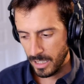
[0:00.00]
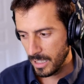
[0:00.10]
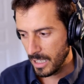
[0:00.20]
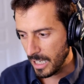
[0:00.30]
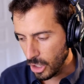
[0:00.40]

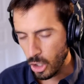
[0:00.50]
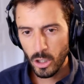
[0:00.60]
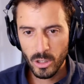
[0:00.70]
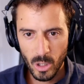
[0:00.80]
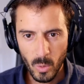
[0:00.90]
a
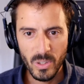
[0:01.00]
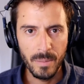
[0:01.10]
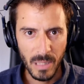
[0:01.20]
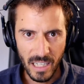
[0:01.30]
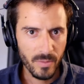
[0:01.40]
long,
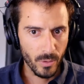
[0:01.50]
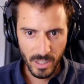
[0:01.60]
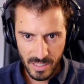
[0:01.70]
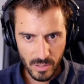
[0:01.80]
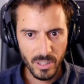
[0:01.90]
lonely path
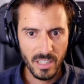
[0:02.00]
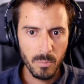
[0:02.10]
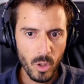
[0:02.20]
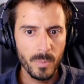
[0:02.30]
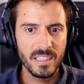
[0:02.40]
for a
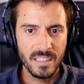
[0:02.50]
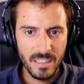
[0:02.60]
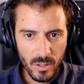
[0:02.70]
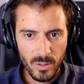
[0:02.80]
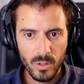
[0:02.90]
certain moment
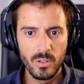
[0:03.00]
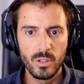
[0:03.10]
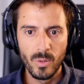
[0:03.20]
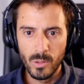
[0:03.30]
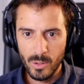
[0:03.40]
until
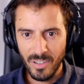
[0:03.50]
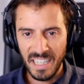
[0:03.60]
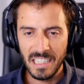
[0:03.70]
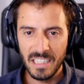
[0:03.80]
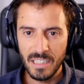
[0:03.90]
you, you
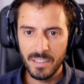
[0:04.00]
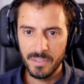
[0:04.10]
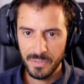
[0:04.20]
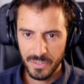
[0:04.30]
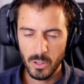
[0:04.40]

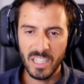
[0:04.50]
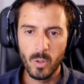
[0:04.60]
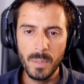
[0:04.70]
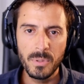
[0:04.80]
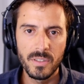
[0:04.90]
finally feel
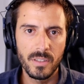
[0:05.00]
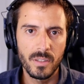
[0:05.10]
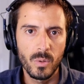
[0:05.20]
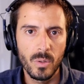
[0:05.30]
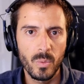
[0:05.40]
equipped
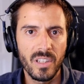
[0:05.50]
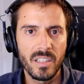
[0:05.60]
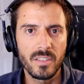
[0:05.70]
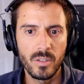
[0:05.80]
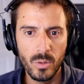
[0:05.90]
with
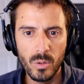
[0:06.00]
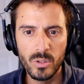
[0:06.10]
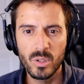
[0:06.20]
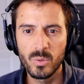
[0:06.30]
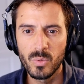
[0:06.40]
these
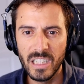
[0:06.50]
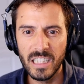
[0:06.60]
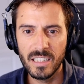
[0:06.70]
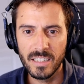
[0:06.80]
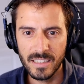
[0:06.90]
tools to
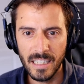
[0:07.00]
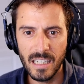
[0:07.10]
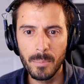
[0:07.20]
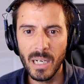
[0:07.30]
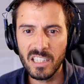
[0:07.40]
really
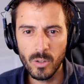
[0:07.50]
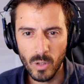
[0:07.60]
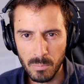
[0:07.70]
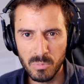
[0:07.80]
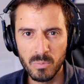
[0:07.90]
understand and back
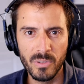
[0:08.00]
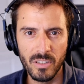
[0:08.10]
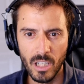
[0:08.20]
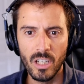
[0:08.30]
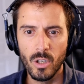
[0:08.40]
you up
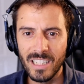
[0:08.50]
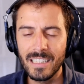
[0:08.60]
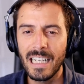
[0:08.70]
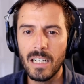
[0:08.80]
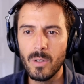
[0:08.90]
with,
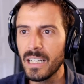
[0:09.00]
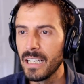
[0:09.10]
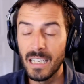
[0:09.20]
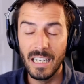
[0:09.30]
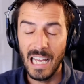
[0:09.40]
okay, now I,
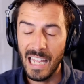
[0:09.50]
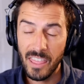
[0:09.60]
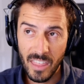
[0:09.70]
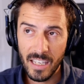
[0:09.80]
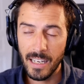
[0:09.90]
I
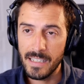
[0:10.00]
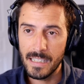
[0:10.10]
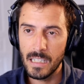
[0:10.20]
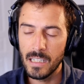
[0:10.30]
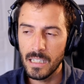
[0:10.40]
think I
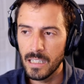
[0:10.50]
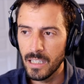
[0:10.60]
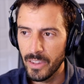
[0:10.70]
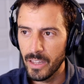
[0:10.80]
see